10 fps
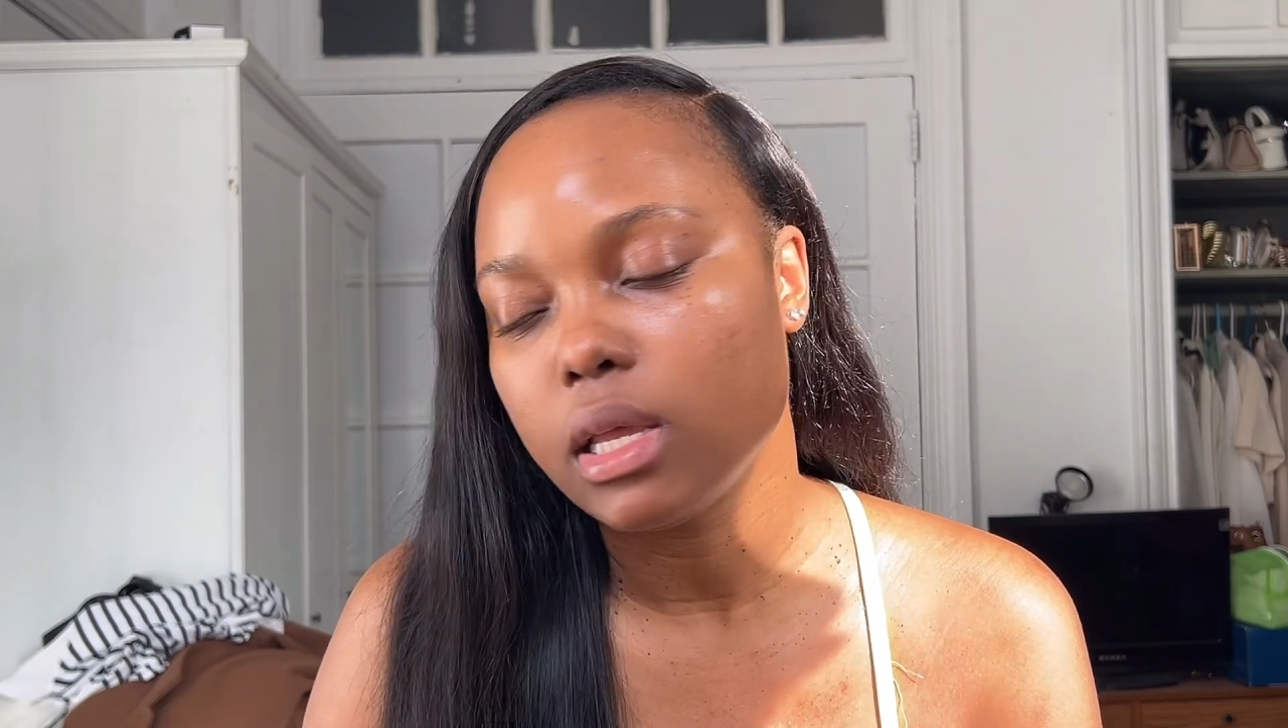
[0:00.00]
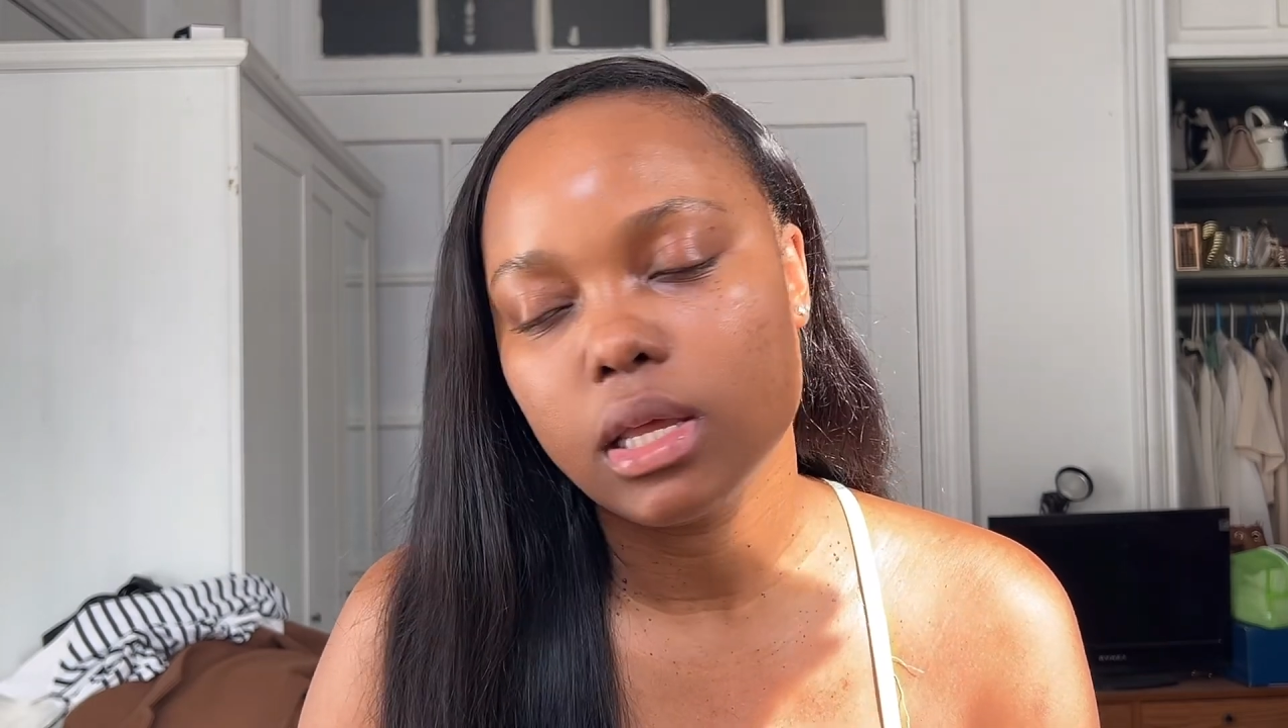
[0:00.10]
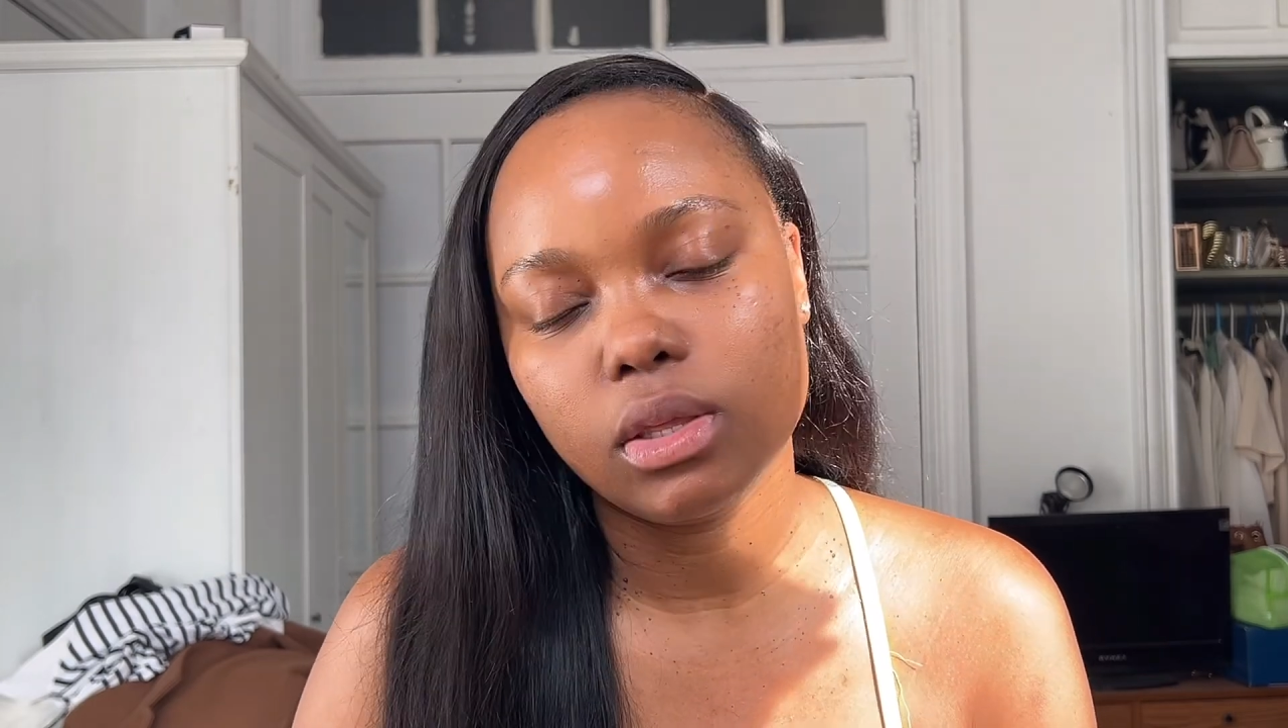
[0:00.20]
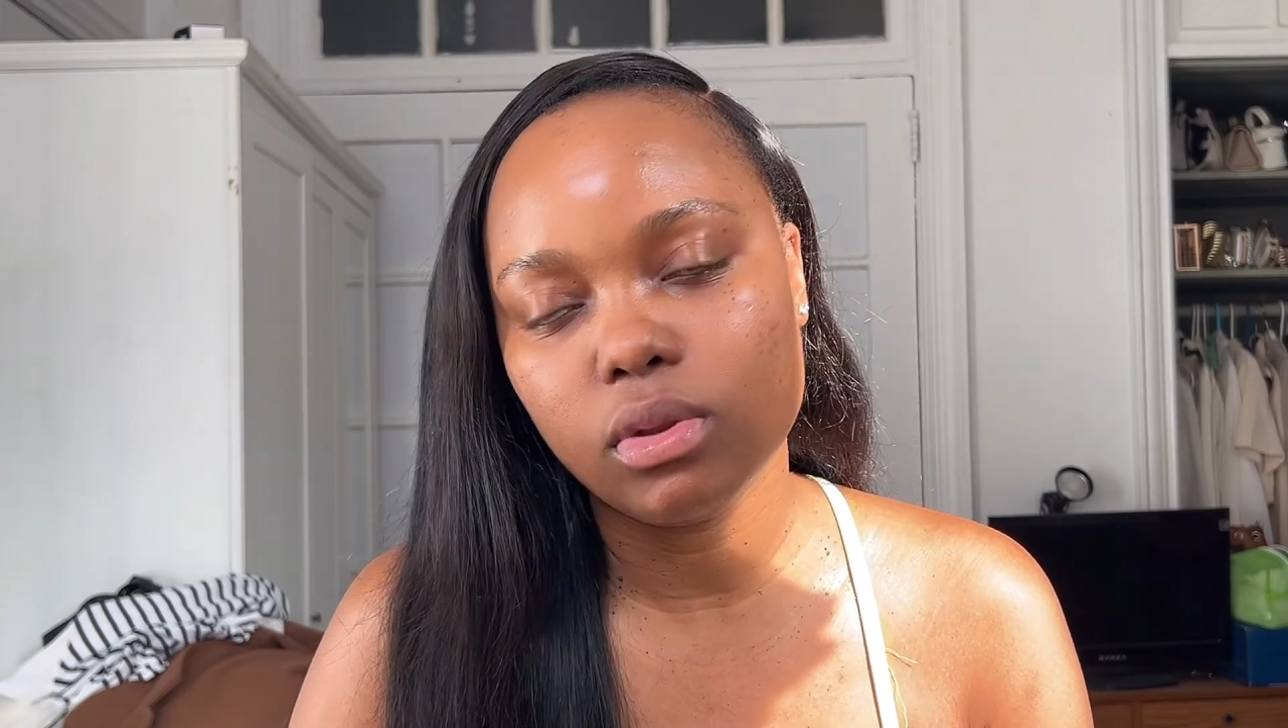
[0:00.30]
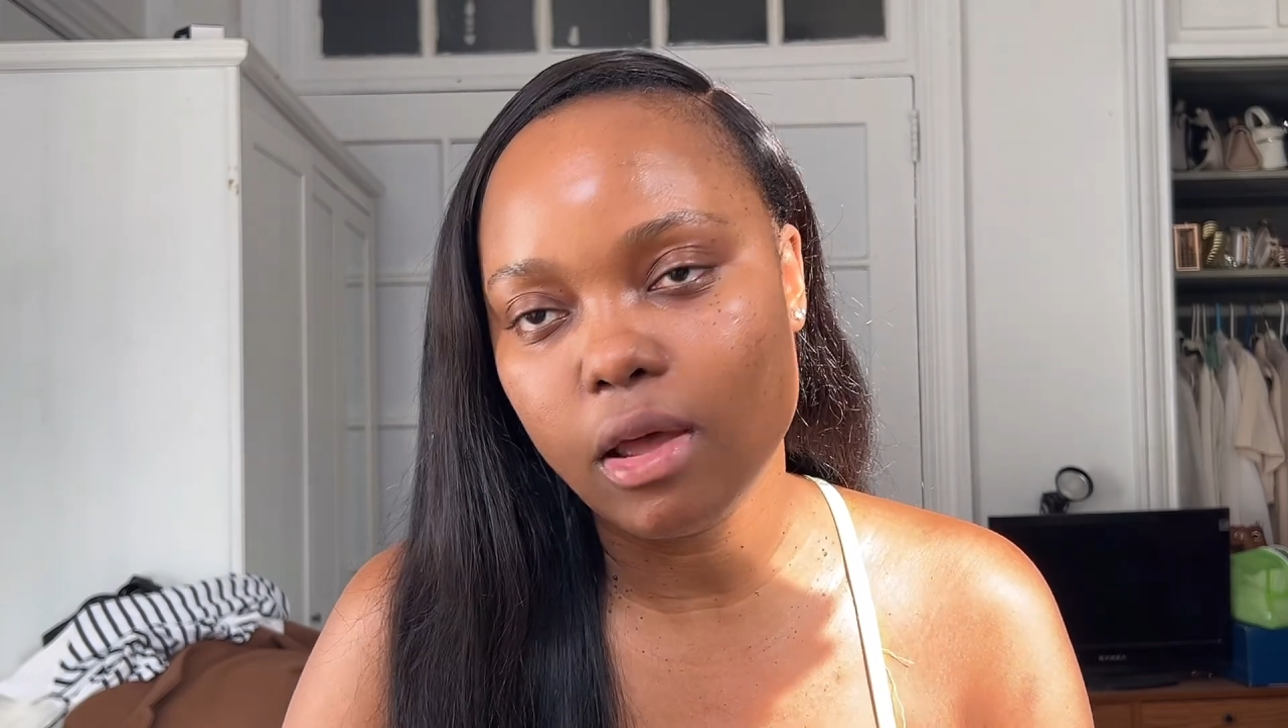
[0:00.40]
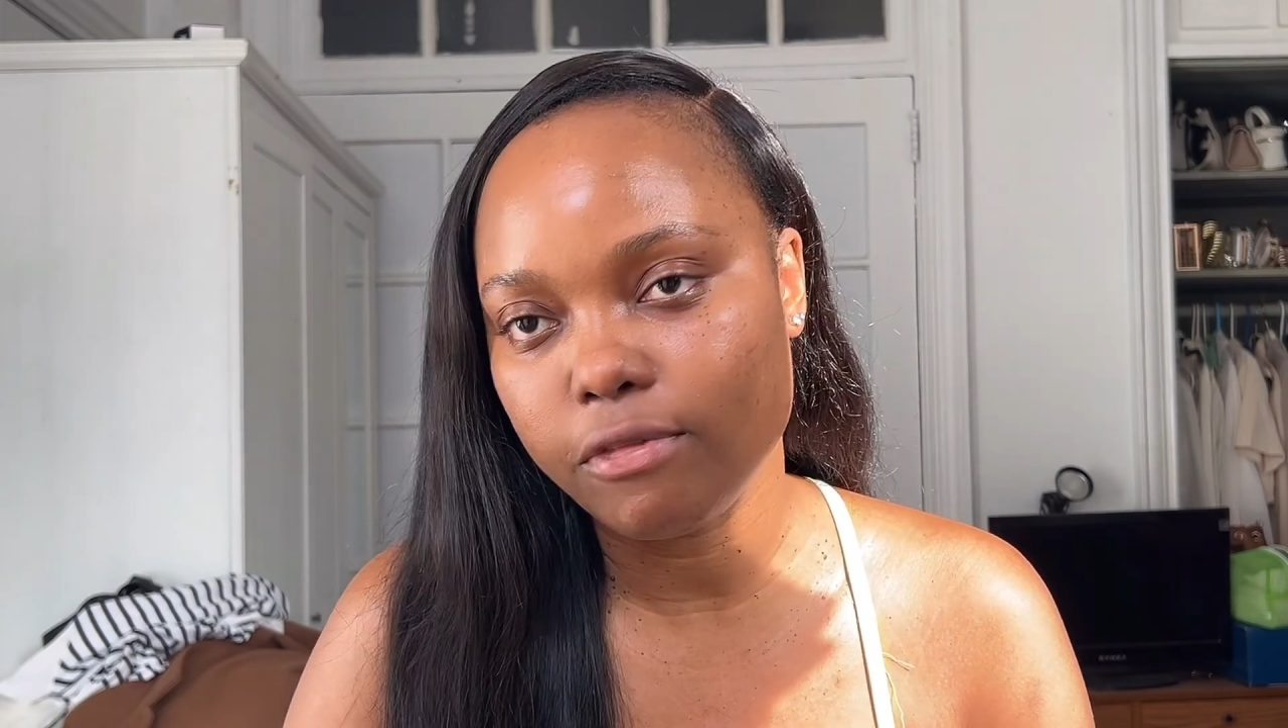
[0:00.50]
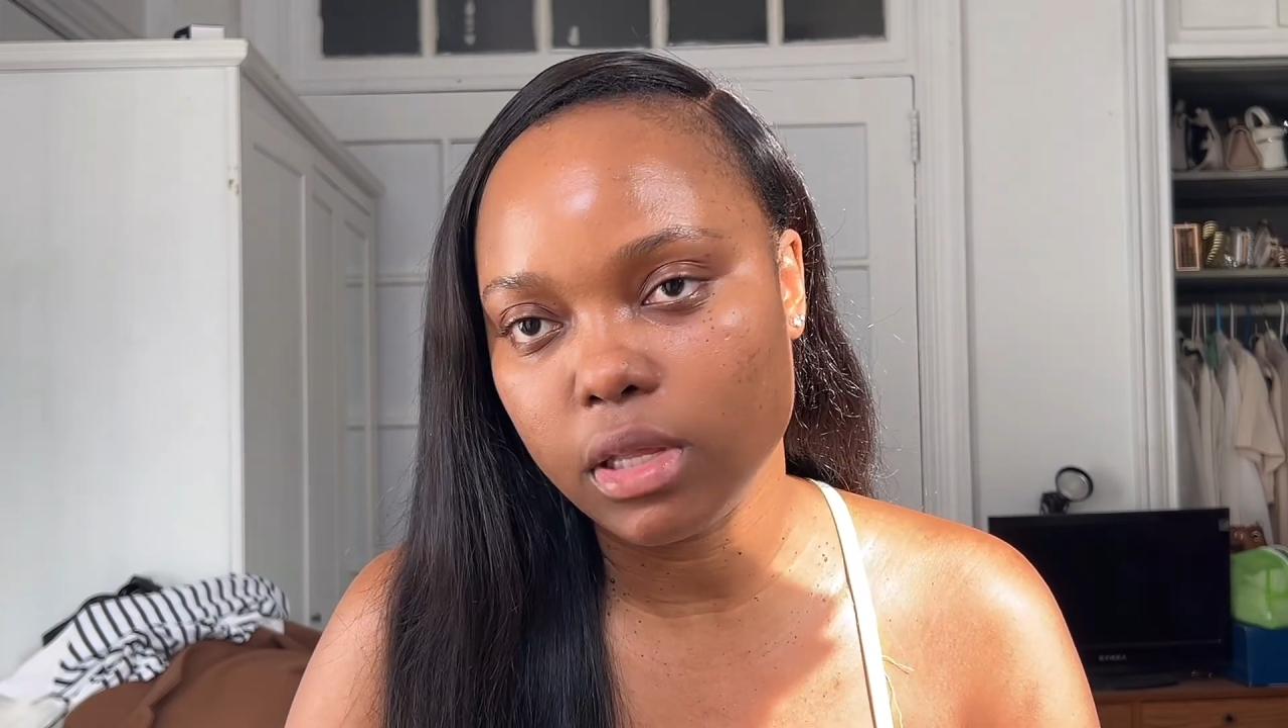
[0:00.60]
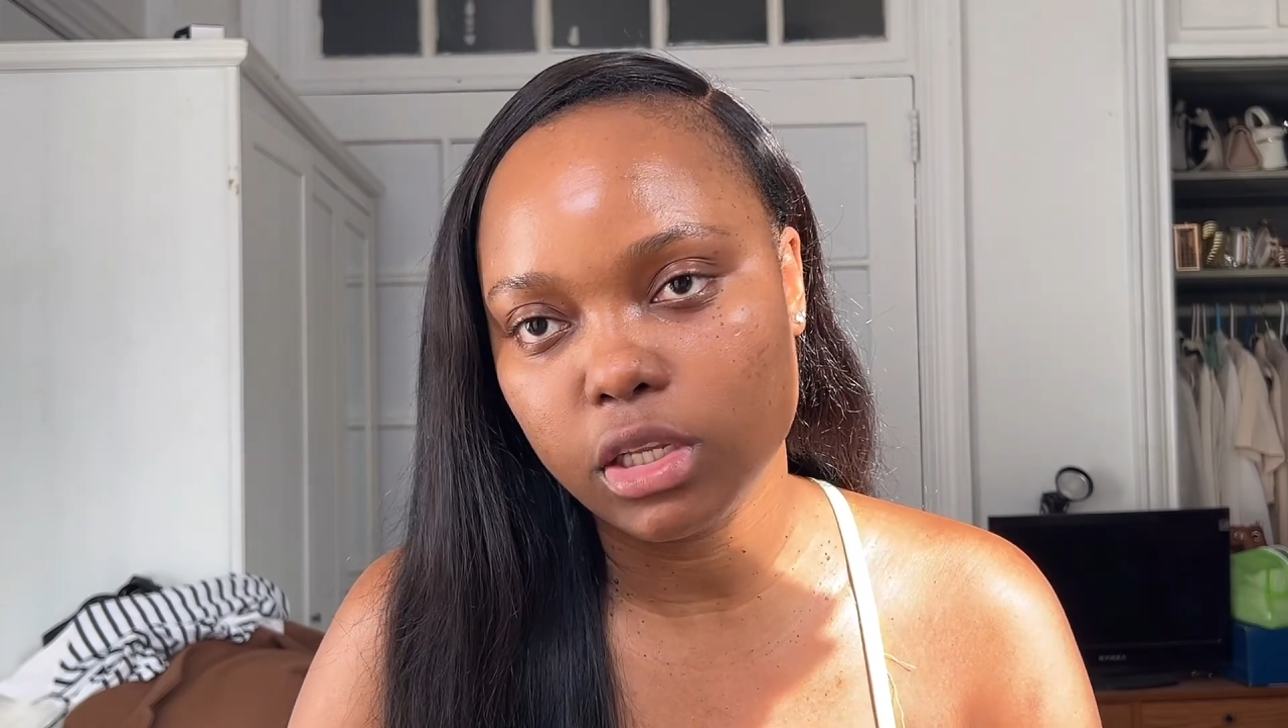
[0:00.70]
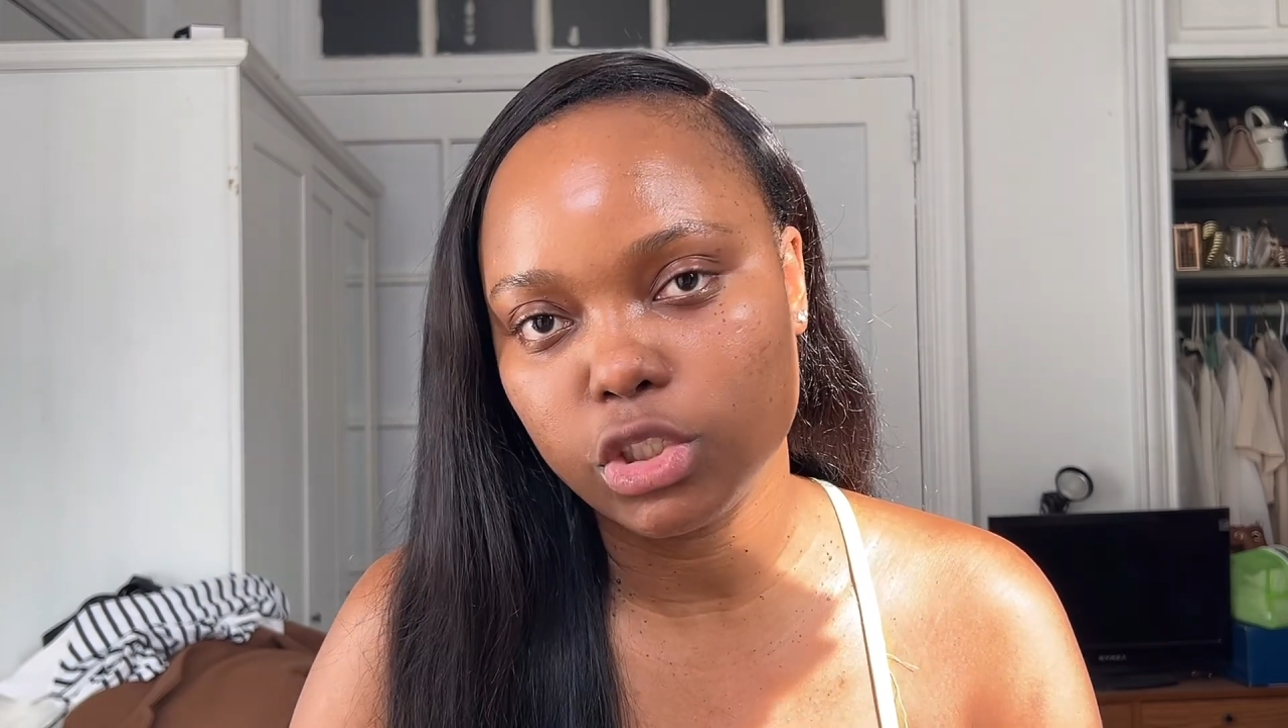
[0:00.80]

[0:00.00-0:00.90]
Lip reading: you definitely